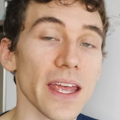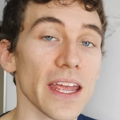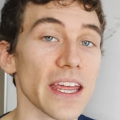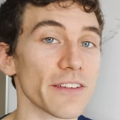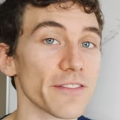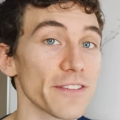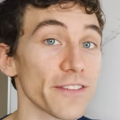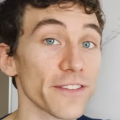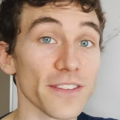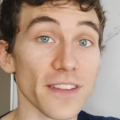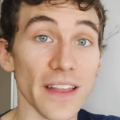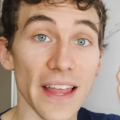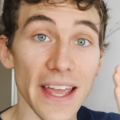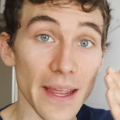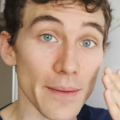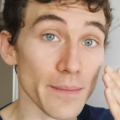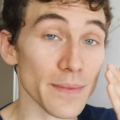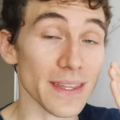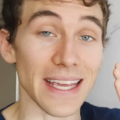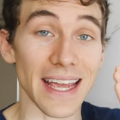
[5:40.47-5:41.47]

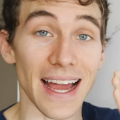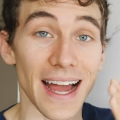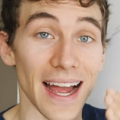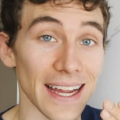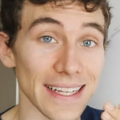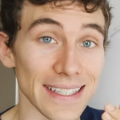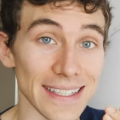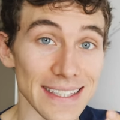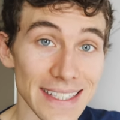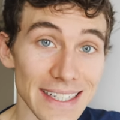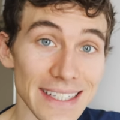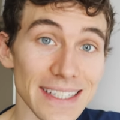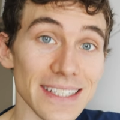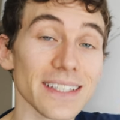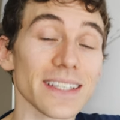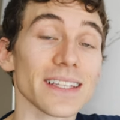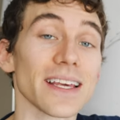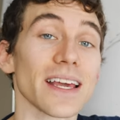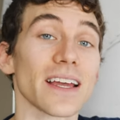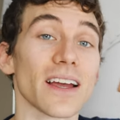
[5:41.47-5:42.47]
inflame the
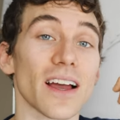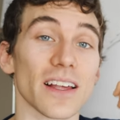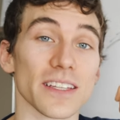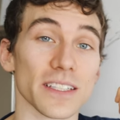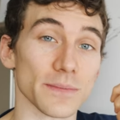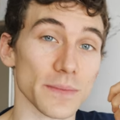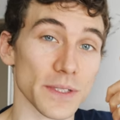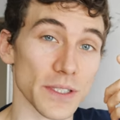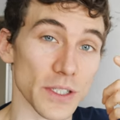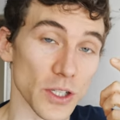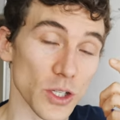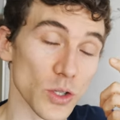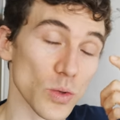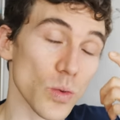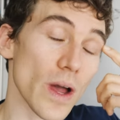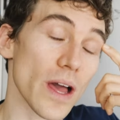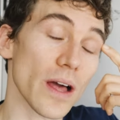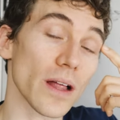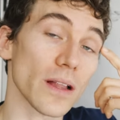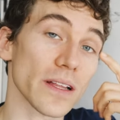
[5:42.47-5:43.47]
eyelids, causing them to
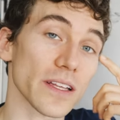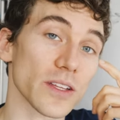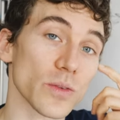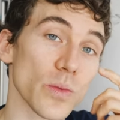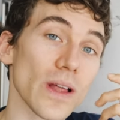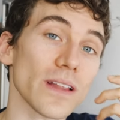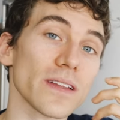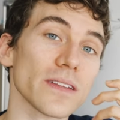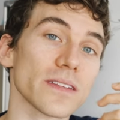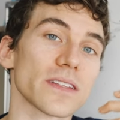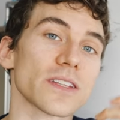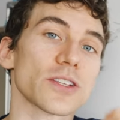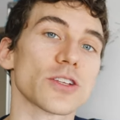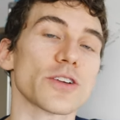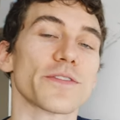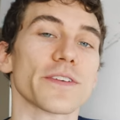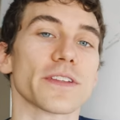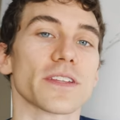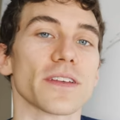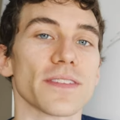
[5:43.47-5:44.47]
swell, as well as the
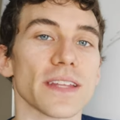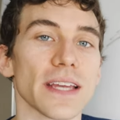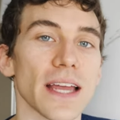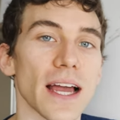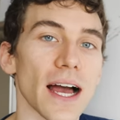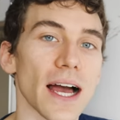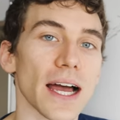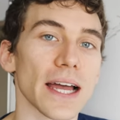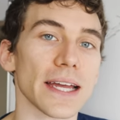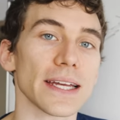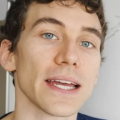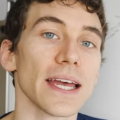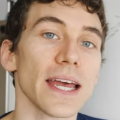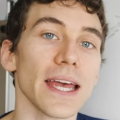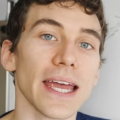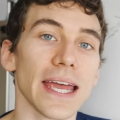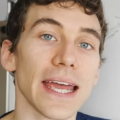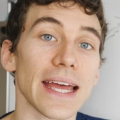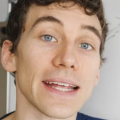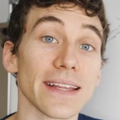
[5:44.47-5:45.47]
surface of the eye,
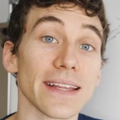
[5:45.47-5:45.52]
and